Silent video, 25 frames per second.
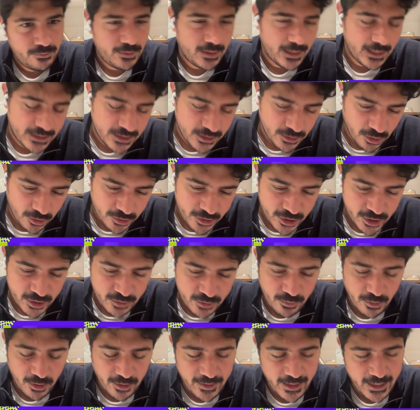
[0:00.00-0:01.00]
it's not just
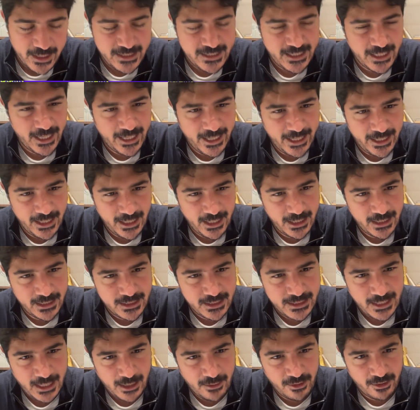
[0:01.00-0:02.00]
what they say, it's
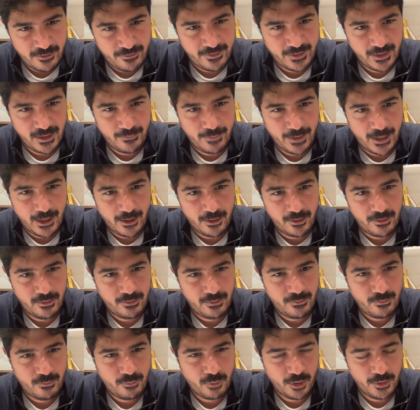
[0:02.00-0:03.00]
how they feel about
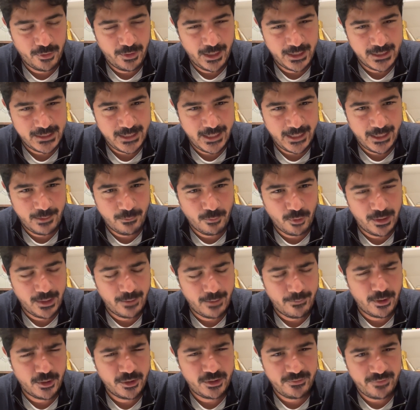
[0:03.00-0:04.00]
what they say and what their
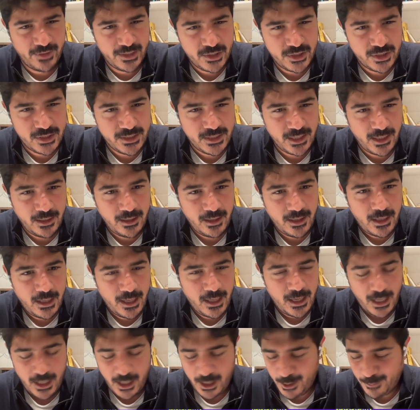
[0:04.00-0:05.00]
motivations are.
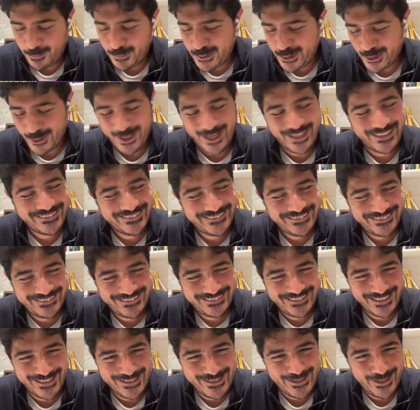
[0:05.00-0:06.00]

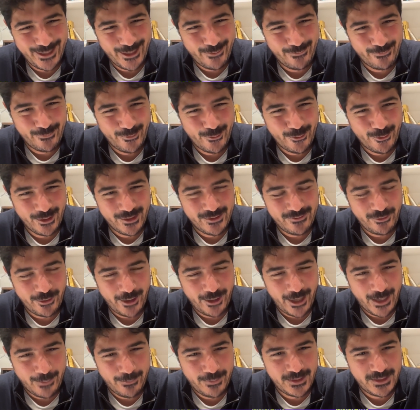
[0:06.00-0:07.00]
I'm always very
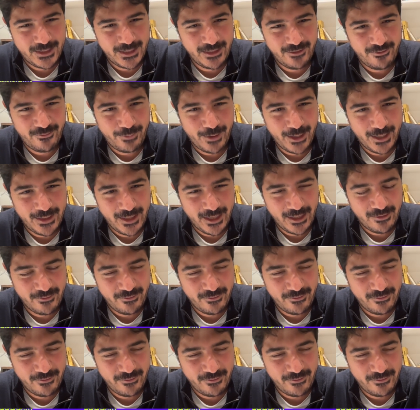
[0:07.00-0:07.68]
happy to live by that